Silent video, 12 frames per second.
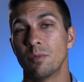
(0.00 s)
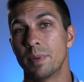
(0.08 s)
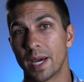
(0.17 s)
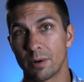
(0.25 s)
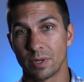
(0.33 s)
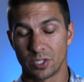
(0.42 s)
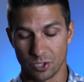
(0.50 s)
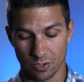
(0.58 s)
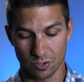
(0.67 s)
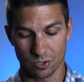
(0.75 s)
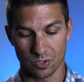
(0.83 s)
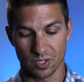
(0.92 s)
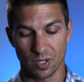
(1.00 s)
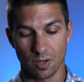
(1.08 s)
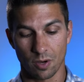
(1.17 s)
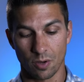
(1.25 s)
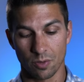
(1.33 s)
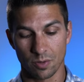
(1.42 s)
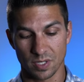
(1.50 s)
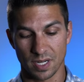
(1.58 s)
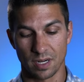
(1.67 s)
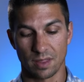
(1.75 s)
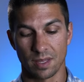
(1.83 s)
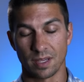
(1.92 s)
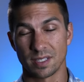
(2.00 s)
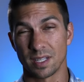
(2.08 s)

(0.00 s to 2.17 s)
battery chargers, all those kind of things.